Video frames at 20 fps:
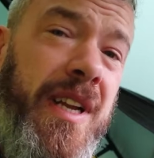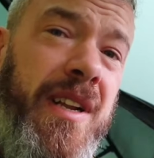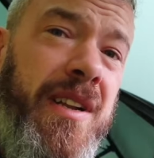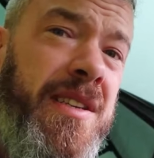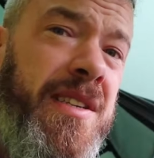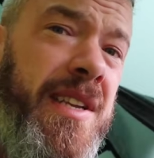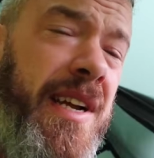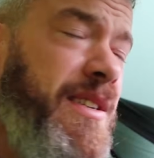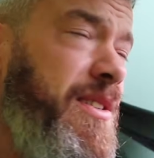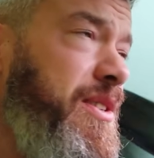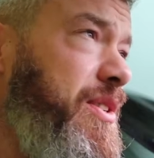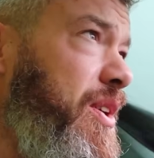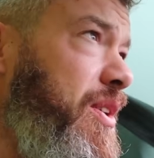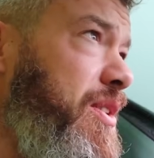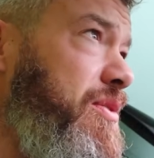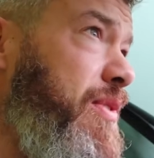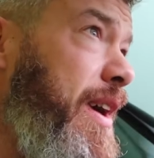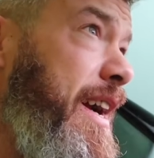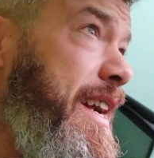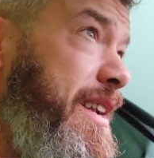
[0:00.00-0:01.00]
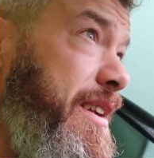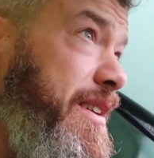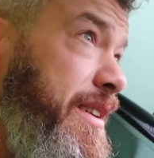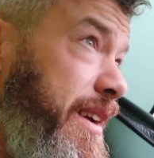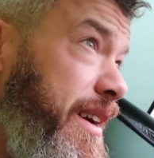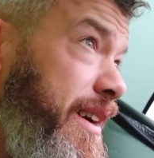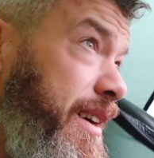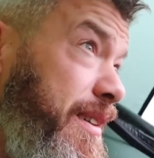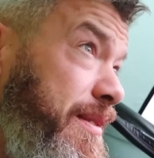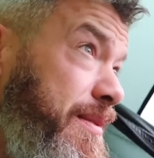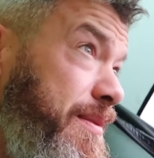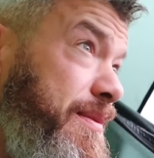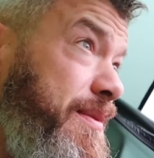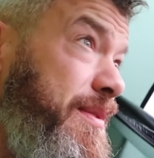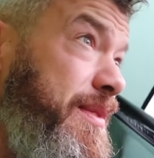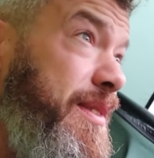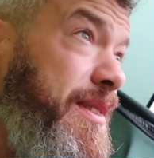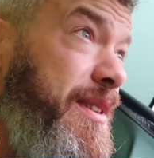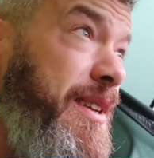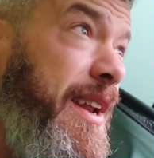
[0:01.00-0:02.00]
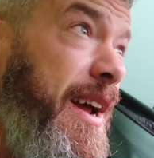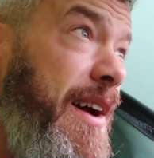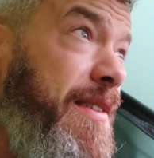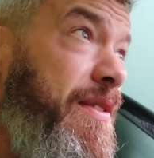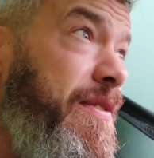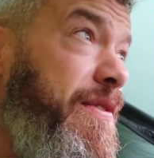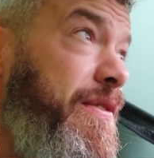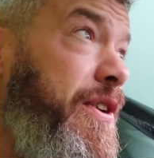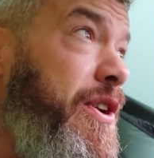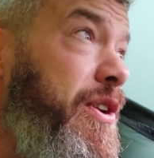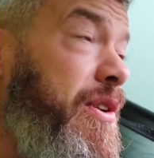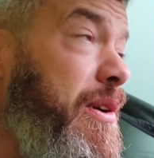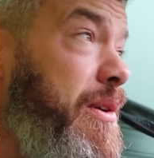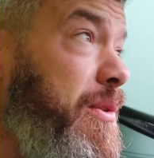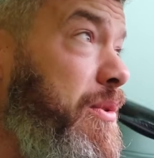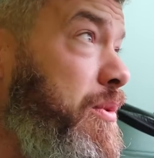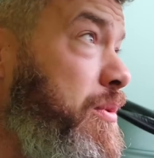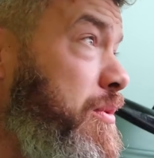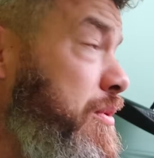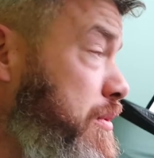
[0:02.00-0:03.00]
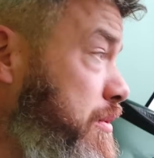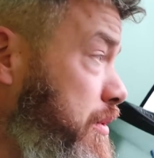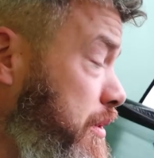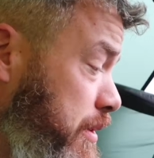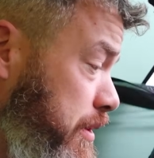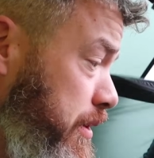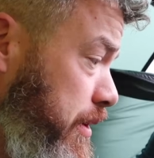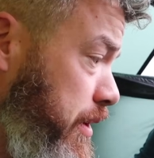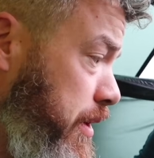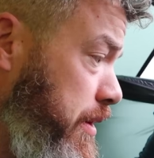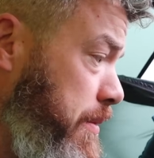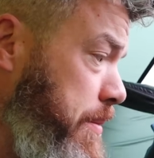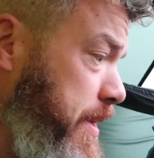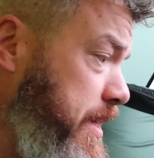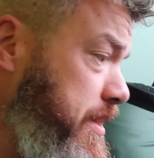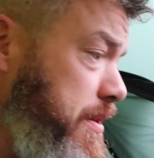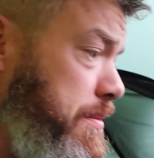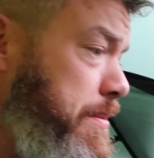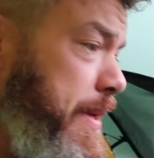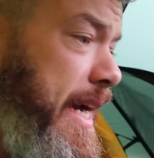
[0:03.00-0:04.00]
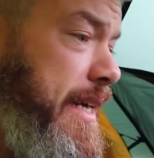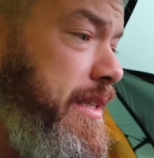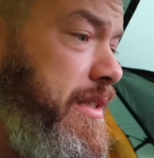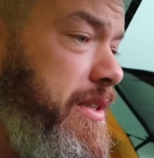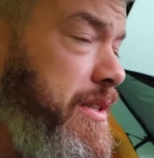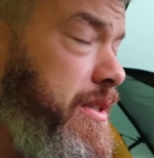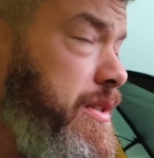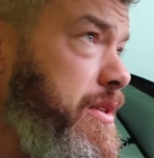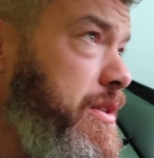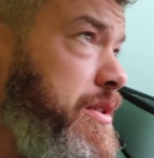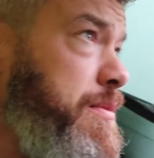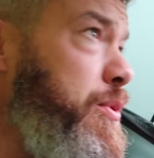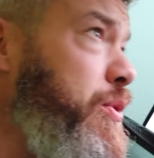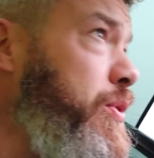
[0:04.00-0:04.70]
At least it ain't started raining yet. Did have a few little pitter patters this